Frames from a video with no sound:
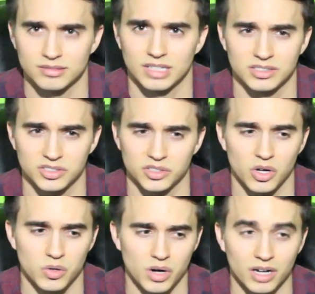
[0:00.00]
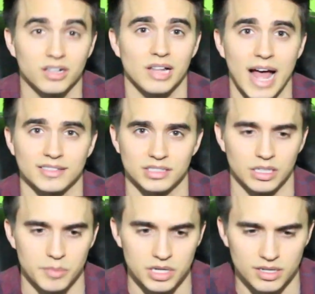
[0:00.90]
That's so unclassy
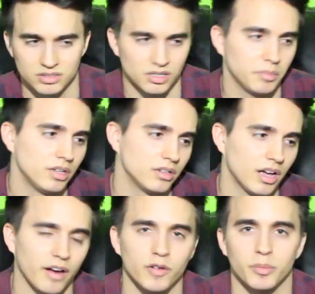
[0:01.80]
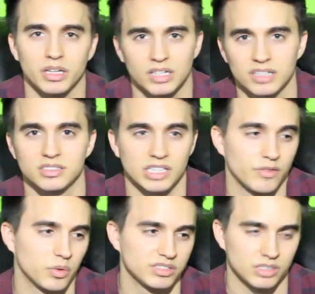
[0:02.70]
to me. I mean, everybody cusses
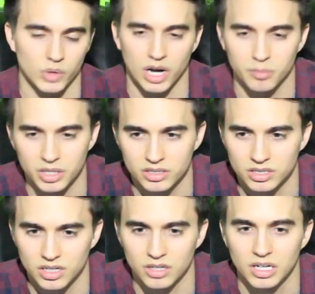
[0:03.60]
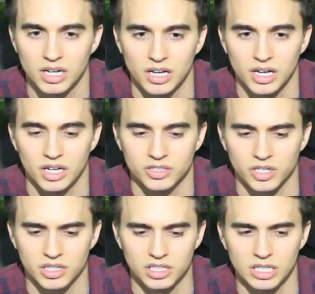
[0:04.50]
every once in a while, but you know,
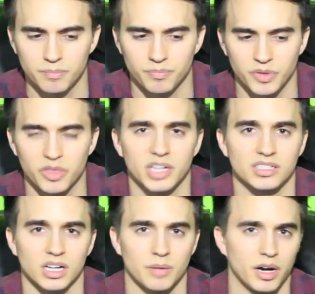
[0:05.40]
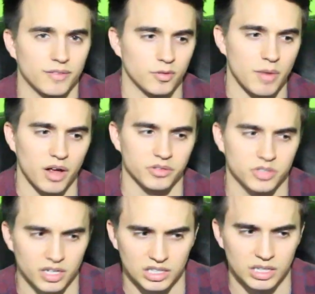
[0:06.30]
try to keep the things that come out of your mouth,
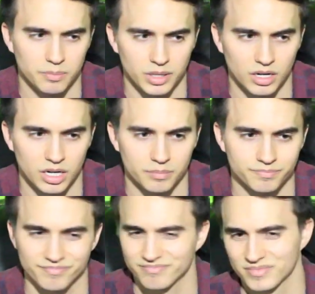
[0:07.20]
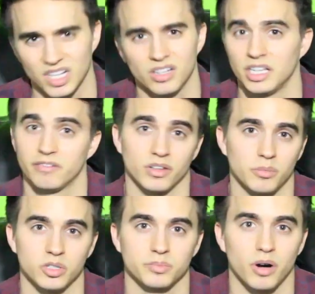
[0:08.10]
try to keep it clean for
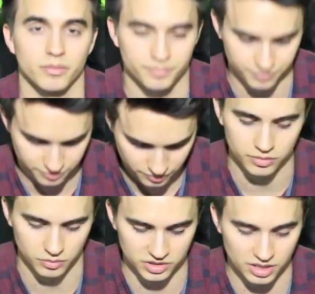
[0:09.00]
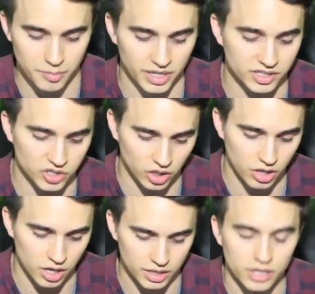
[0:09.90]
the most part. What's the biggest
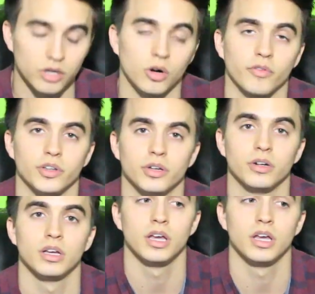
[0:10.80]
turn on in a girl for you?